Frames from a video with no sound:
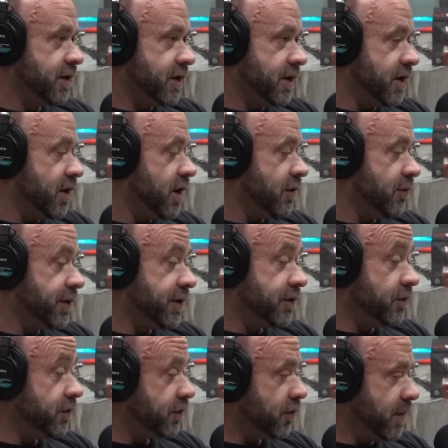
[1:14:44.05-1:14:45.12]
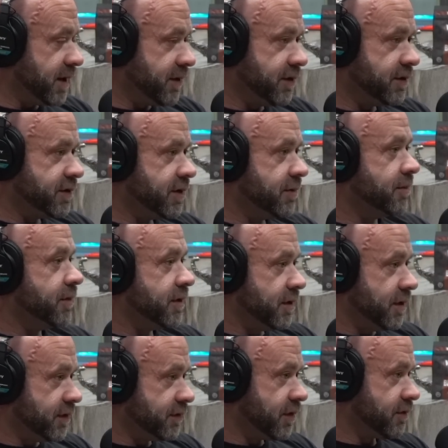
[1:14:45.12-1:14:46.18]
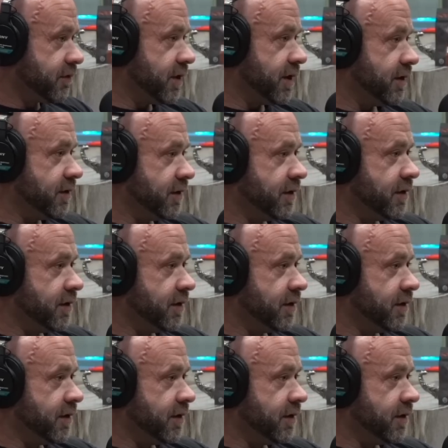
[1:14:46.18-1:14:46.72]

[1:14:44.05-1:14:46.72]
and all I want to do is get back to the gym and start training.